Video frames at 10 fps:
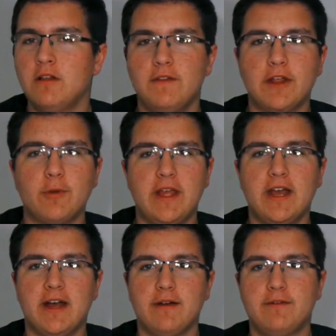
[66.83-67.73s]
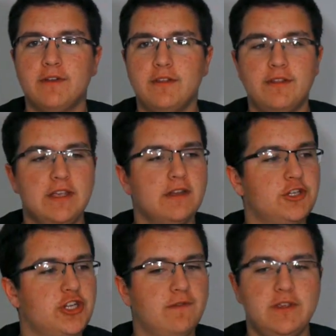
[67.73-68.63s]
There we have the
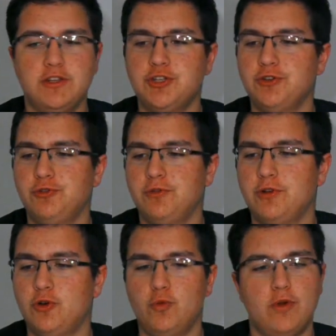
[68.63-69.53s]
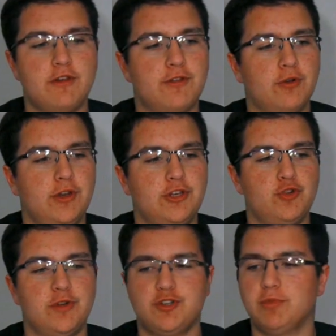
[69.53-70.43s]
Initiate V2 with a
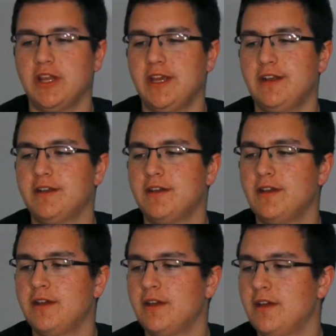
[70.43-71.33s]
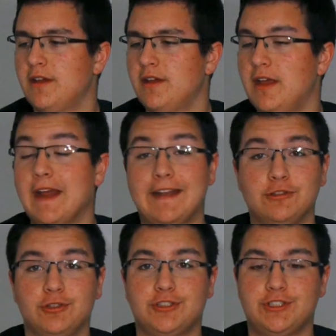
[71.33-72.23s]
32-inch blade, and it
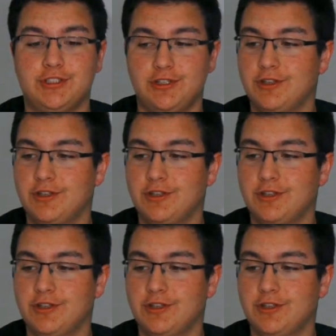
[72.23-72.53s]
looks